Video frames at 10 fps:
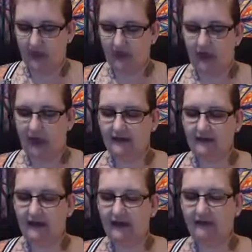Kind
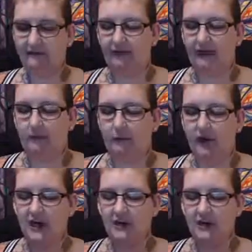of like a
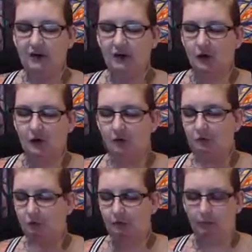vibrational
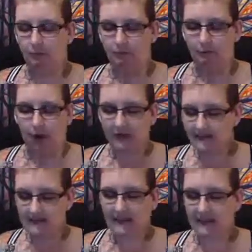
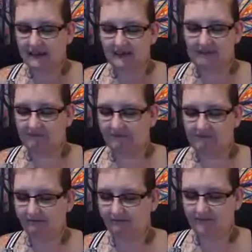buzzing
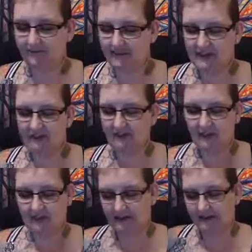
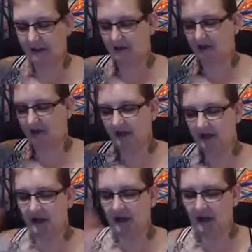tinglings, kind of like
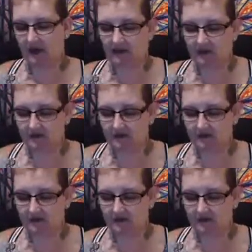the head.